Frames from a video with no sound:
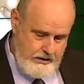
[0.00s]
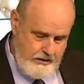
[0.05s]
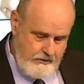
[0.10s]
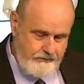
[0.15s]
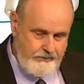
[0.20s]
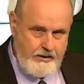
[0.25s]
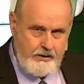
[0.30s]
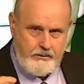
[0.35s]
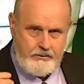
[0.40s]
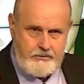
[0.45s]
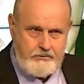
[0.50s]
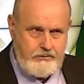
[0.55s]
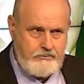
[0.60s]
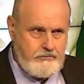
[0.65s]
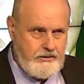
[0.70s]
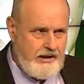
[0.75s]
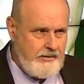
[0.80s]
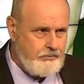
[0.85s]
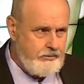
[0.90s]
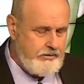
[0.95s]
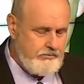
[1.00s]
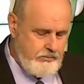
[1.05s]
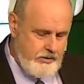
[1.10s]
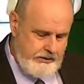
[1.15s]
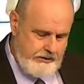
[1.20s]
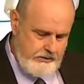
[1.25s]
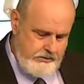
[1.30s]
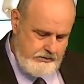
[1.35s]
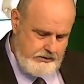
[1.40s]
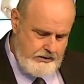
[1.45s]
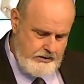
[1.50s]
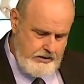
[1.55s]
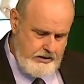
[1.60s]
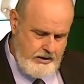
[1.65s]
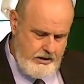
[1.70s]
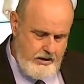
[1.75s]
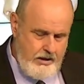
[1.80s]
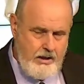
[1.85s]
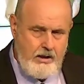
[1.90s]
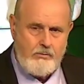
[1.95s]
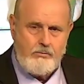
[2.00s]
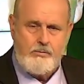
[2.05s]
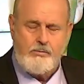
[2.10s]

follow his example in modesty. We